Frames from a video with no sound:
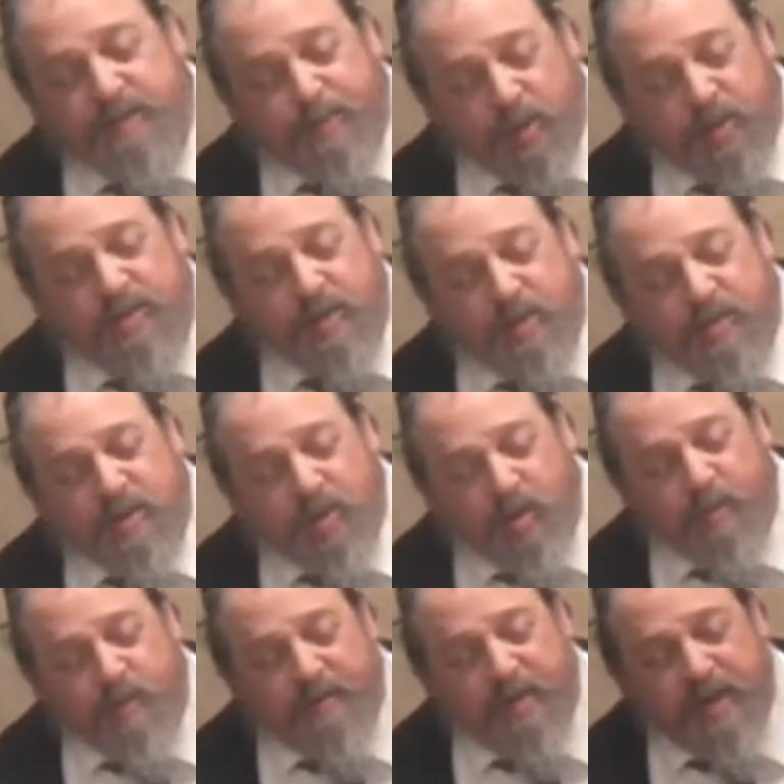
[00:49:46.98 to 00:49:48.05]
person is
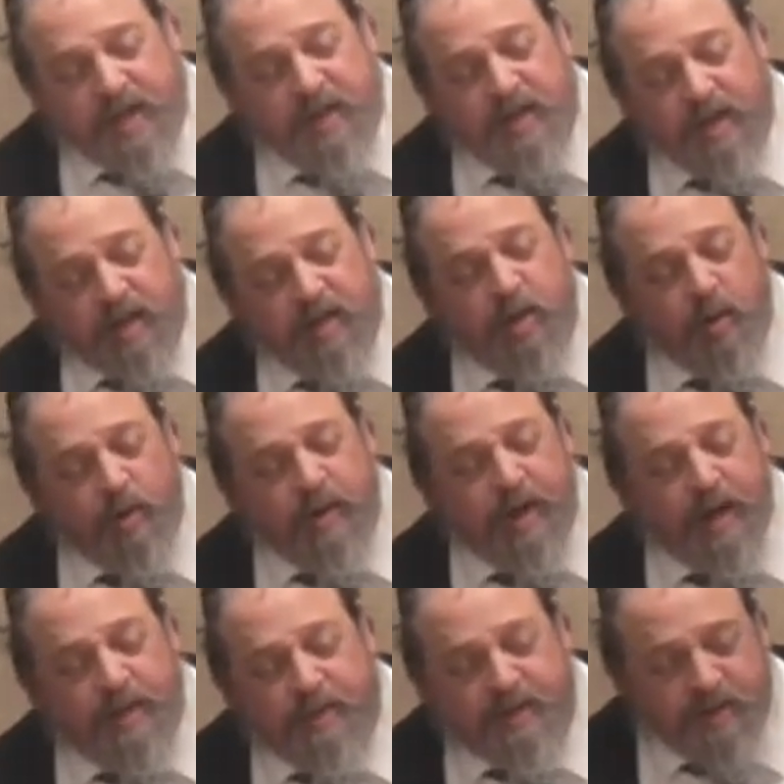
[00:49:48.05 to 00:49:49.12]
learning Rav Chinana going
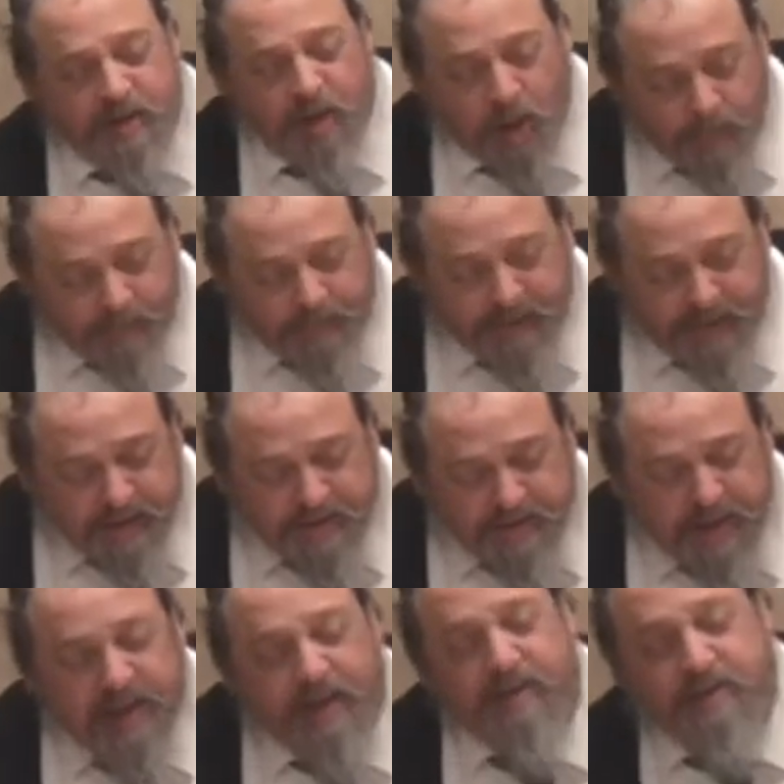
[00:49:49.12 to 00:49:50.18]
on the
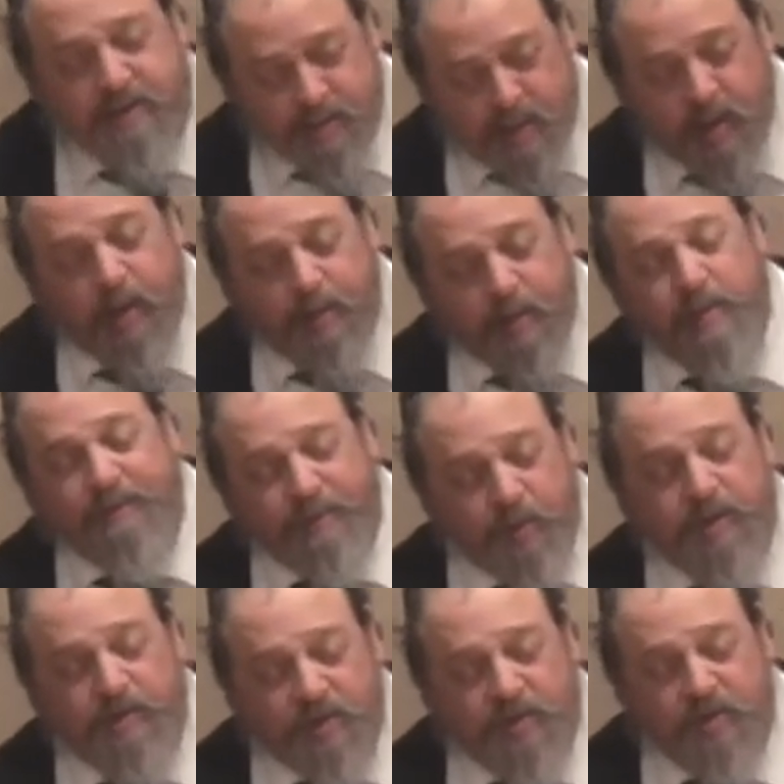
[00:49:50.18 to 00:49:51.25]
kofitz, and it's going to be
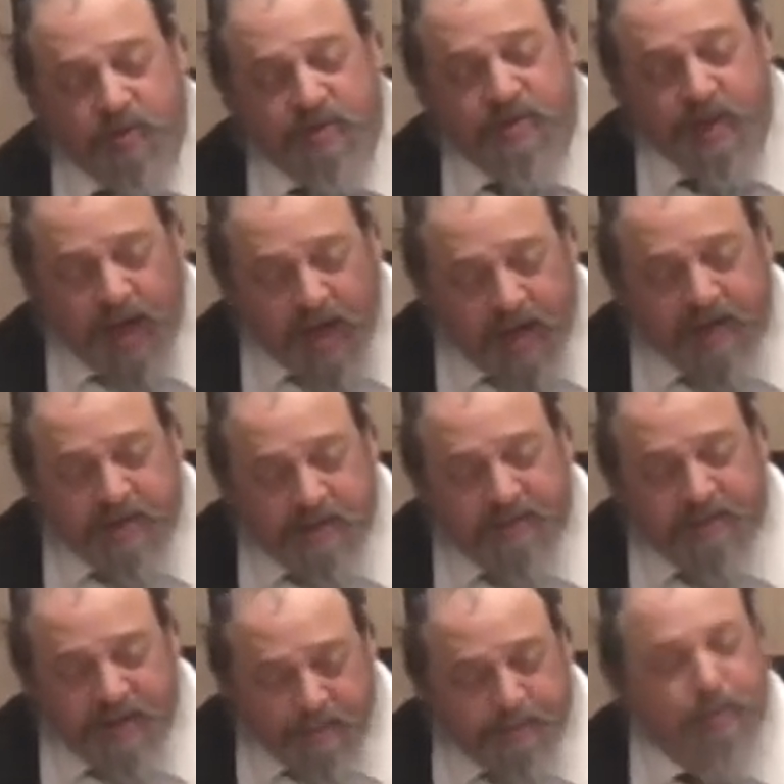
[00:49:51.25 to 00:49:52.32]
referring to two sides of
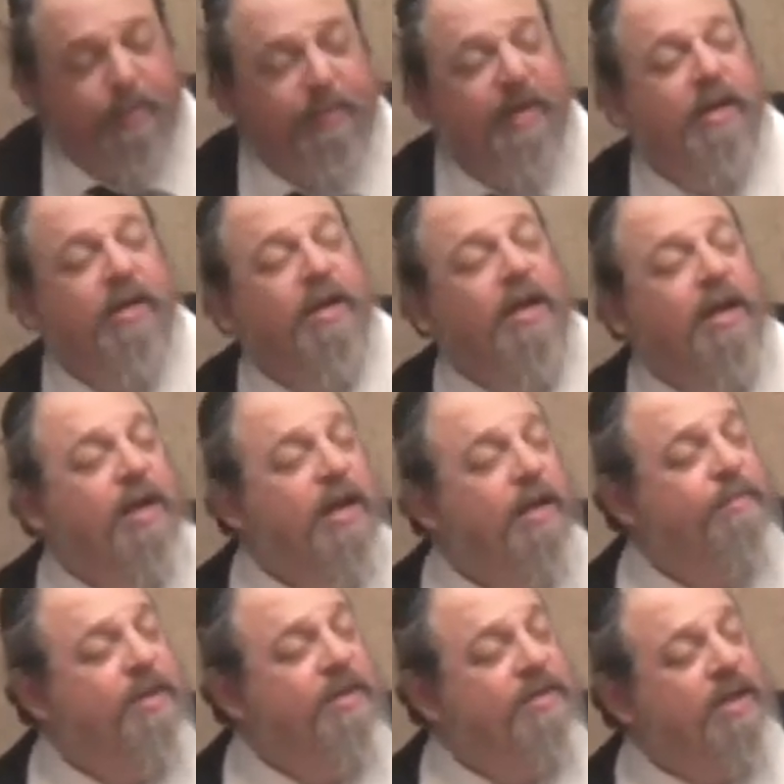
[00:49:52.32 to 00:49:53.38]
an implement.
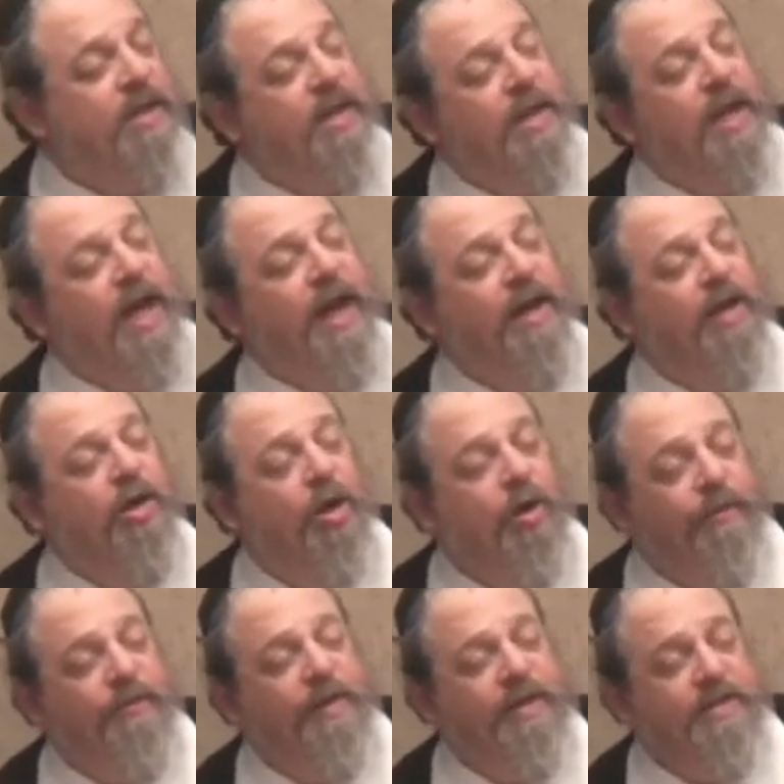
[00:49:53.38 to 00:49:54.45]
It means that he had a
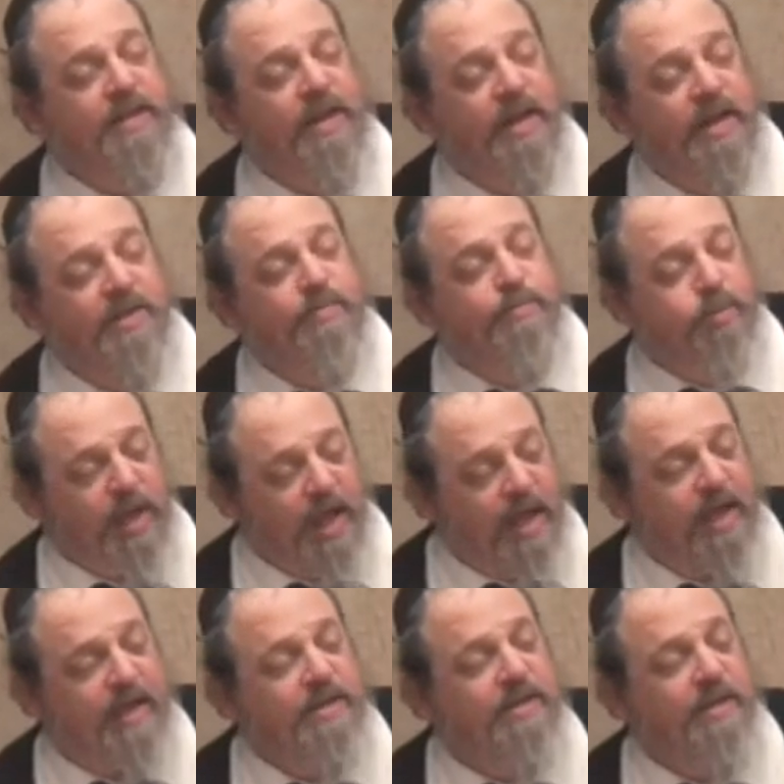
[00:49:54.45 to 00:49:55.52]
kofitz in his
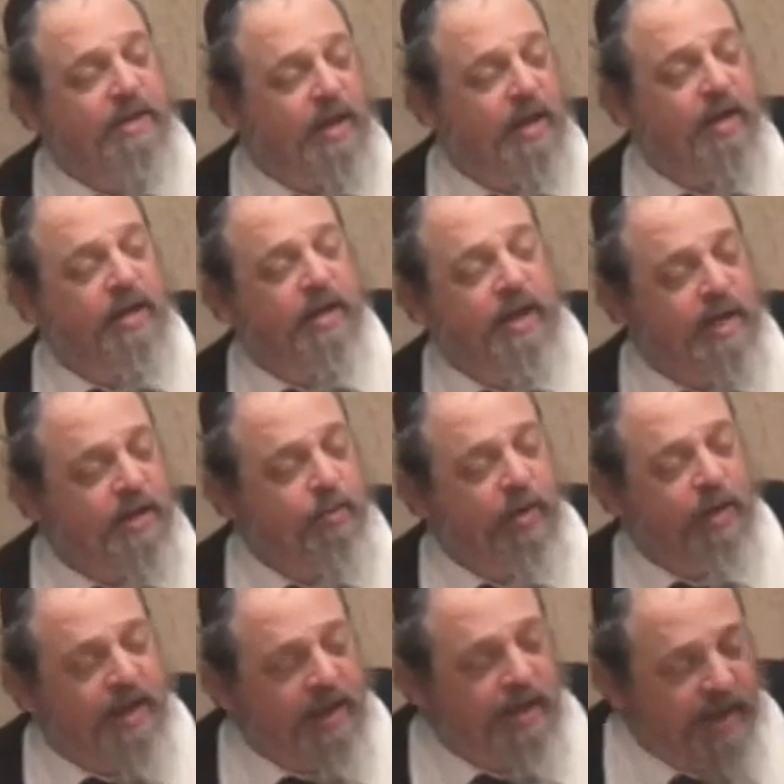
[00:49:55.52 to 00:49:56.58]
place,
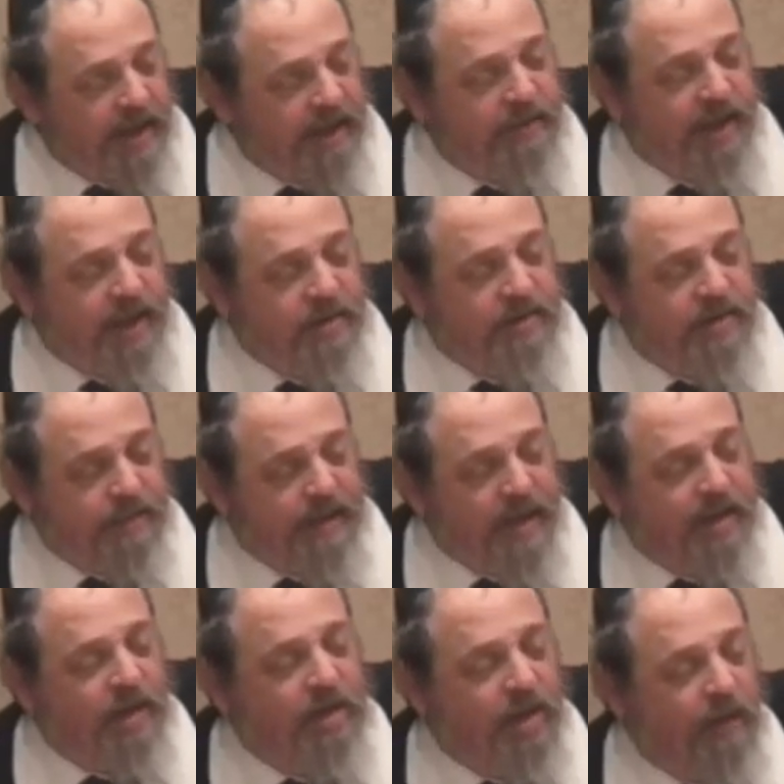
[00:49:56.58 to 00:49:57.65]
where he lived. They used to
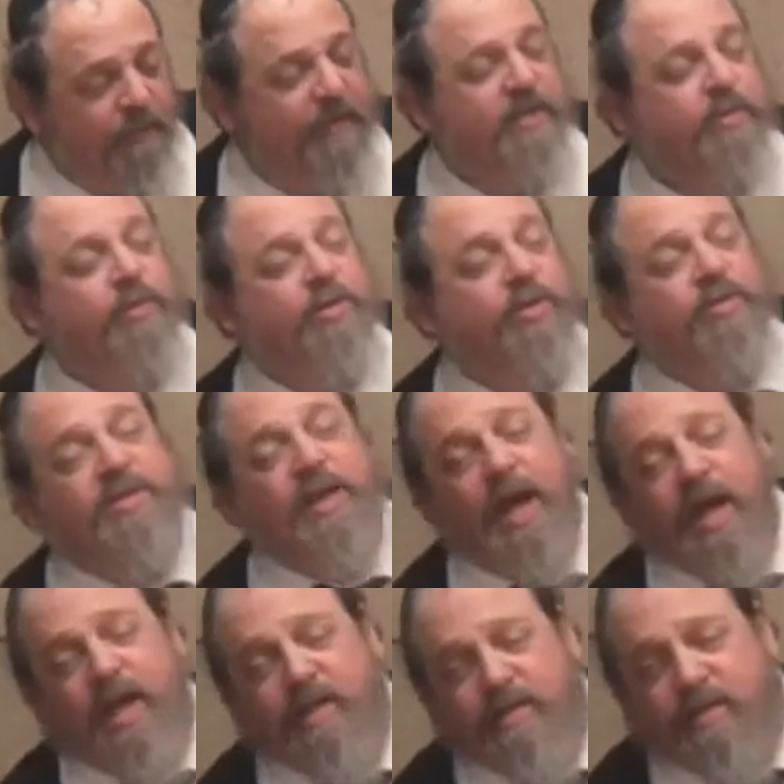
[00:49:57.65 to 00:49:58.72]
make a kofitz with two
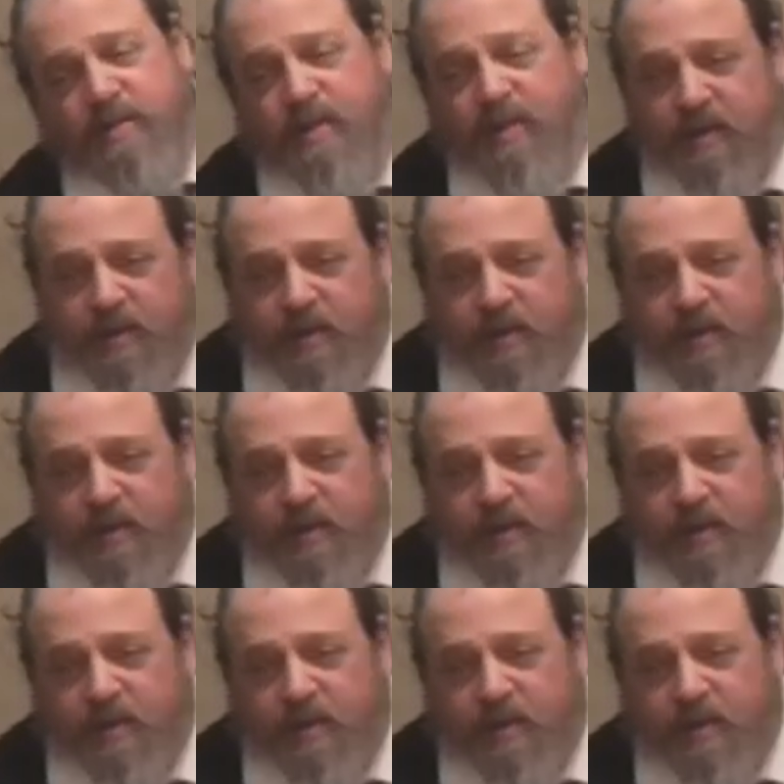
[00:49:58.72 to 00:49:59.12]
sides,